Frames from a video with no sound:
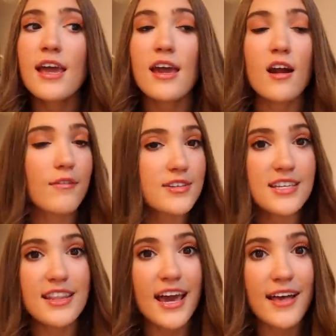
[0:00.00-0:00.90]
And
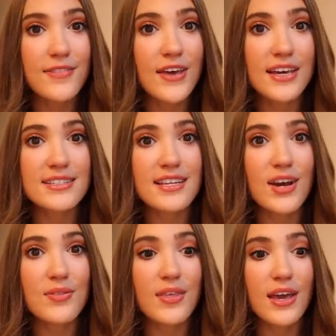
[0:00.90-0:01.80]
obviously they had things
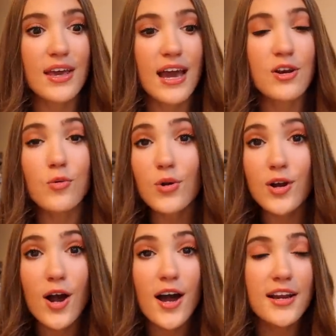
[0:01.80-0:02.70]
that they had to
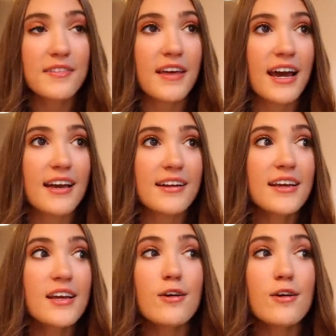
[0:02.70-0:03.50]
work on and they had